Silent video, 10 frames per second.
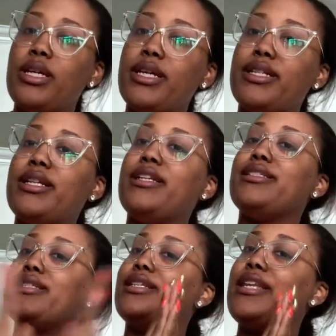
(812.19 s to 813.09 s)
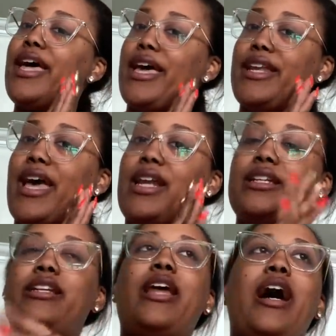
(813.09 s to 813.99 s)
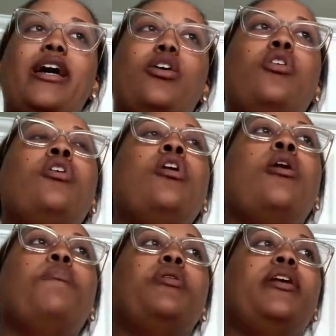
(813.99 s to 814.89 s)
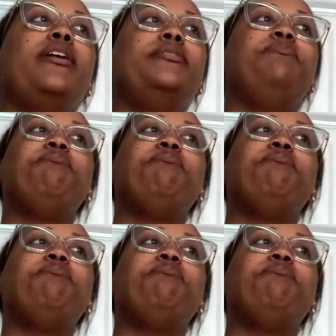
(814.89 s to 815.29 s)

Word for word: It, it is a delay, not a denial, but